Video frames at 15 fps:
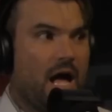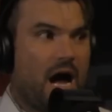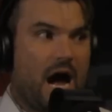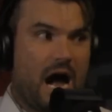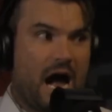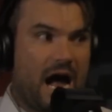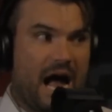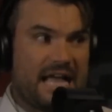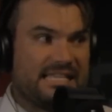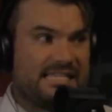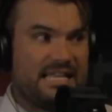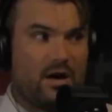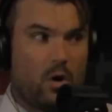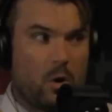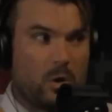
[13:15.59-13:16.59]
I, I
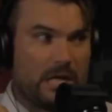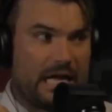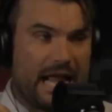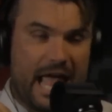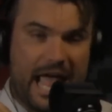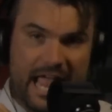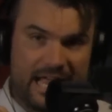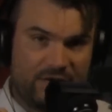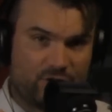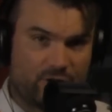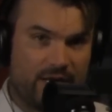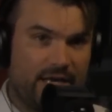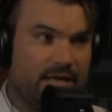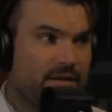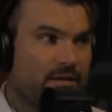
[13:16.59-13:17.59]
see a whole lot of
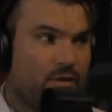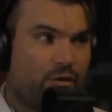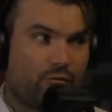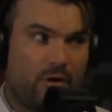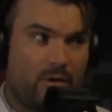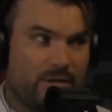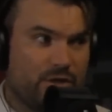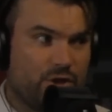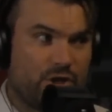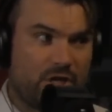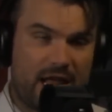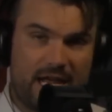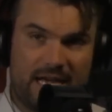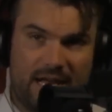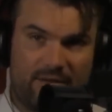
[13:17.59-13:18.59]
hatred, throwing
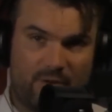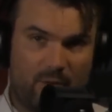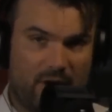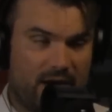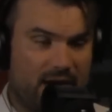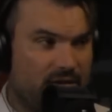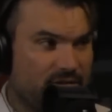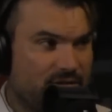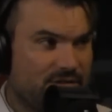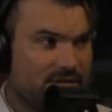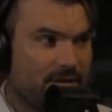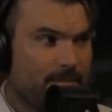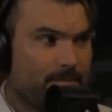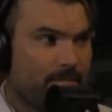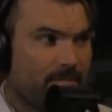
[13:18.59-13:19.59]
shade everywhere else.
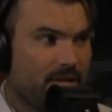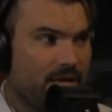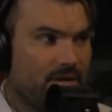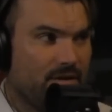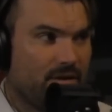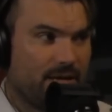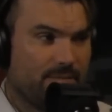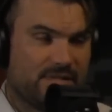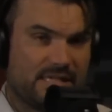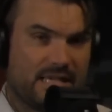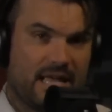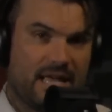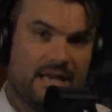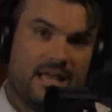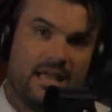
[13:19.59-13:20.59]
You know what I'm
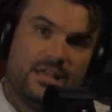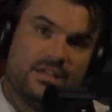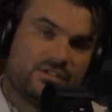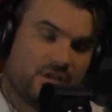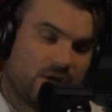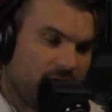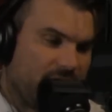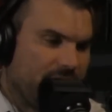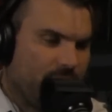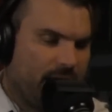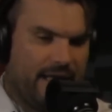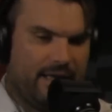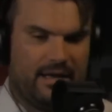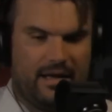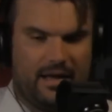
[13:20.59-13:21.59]
saying? So
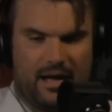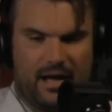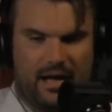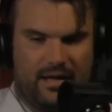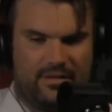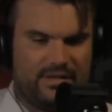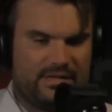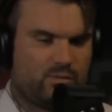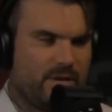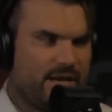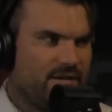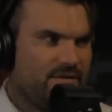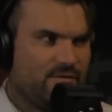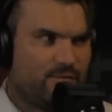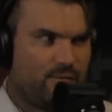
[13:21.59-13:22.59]
anyway, uh, this
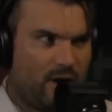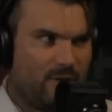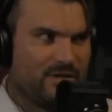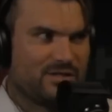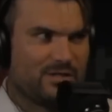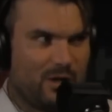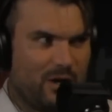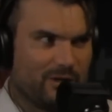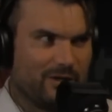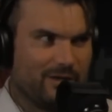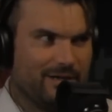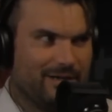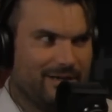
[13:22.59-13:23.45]
went far much longer